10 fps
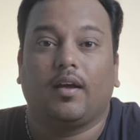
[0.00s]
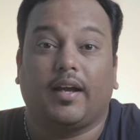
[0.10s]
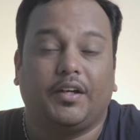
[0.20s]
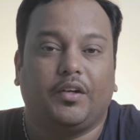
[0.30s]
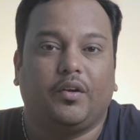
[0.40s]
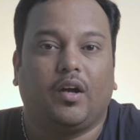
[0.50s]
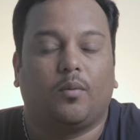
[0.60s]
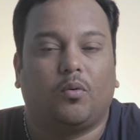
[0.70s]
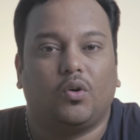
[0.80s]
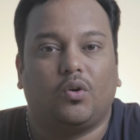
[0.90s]
Continuing
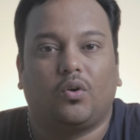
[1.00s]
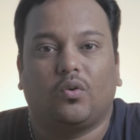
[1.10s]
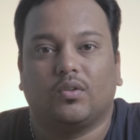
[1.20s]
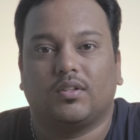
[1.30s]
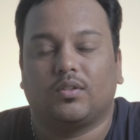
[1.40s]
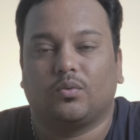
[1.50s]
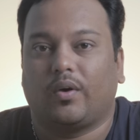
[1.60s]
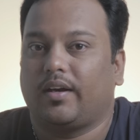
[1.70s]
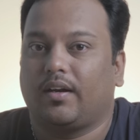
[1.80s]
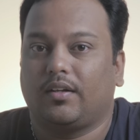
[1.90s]
about drones,
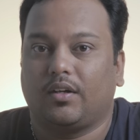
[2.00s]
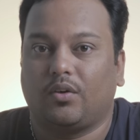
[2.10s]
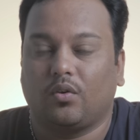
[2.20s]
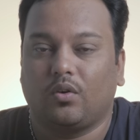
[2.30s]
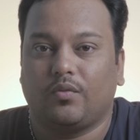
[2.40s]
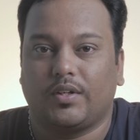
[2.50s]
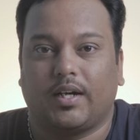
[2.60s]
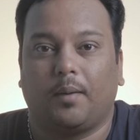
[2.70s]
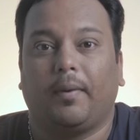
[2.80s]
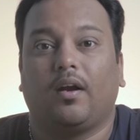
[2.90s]
one another drone which
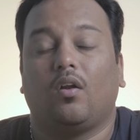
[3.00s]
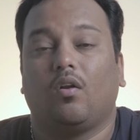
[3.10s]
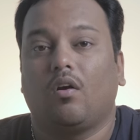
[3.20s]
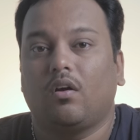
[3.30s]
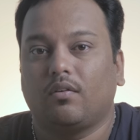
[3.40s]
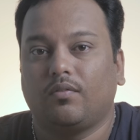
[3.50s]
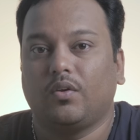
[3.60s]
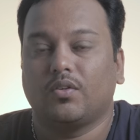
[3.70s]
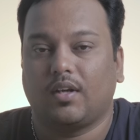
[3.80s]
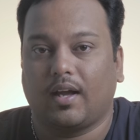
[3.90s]
had made a lot of
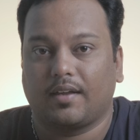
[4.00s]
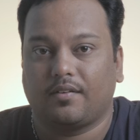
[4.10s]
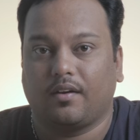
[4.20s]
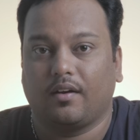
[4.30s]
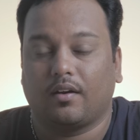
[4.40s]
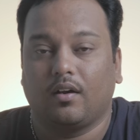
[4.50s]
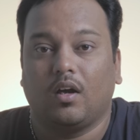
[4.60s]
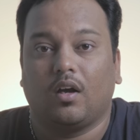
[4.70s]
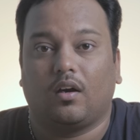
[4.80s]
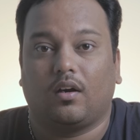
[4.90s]
news last year,
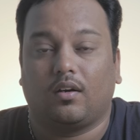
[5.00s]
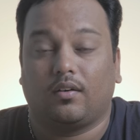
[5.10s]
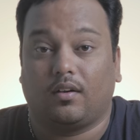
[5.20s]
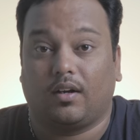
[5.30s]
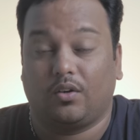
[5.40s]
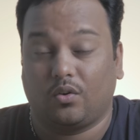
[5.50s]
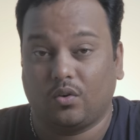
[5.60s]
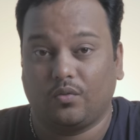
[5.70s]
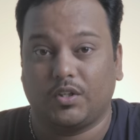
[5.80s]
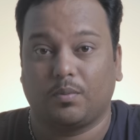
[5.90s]
uh, a
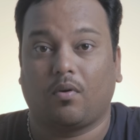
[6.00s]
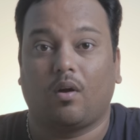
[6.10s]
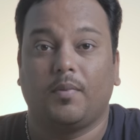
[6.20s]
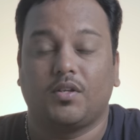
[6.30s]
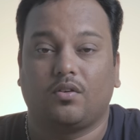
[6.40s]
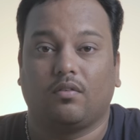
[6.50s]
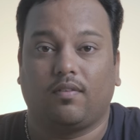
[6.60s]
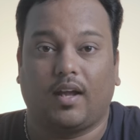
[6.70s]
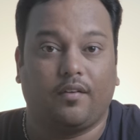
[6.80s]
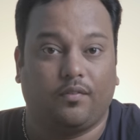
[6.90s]
drone which promised to
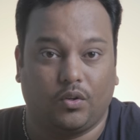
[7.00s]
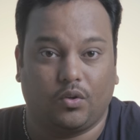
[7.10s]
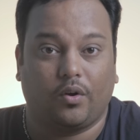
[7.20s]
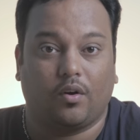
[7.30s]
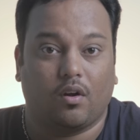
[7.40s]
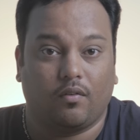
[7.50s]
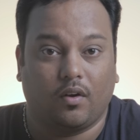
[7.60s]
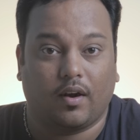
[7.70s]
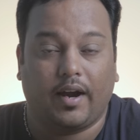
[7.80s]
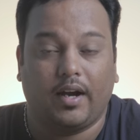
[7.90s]
fly if you throw it out of
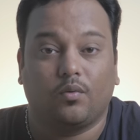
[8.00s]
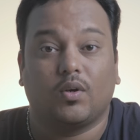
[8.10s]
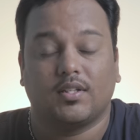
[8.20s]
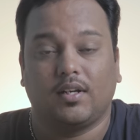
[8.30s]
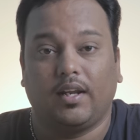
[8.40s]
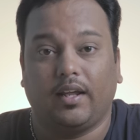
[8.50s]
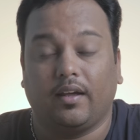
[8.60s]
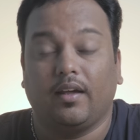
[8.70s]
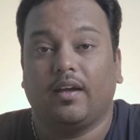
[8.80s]
your hand, was Lilly.